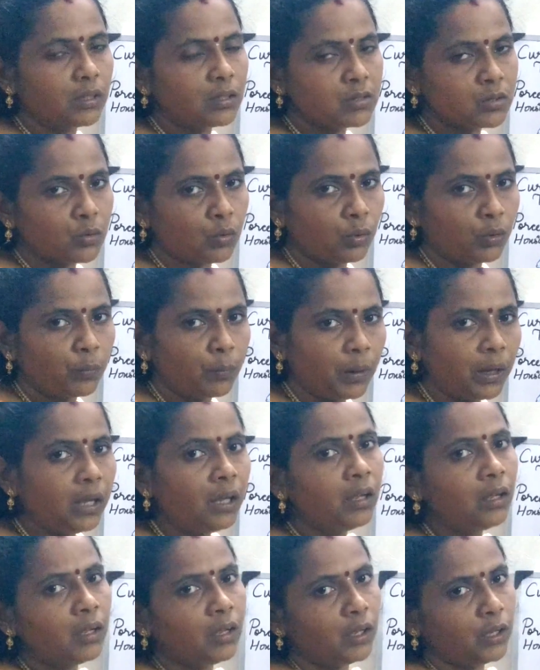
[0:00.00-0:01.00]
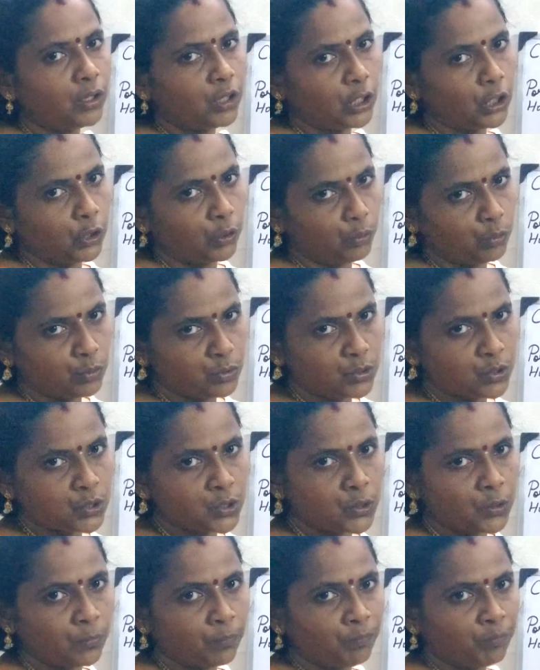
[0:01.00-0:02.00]
this could be
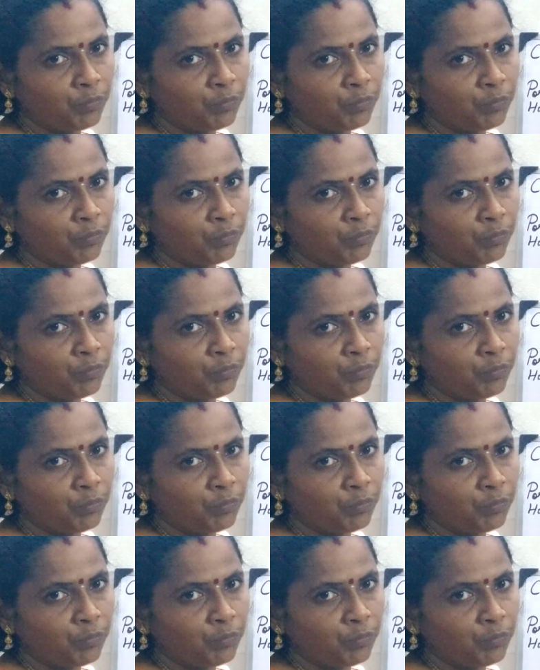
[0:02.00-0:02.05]
used.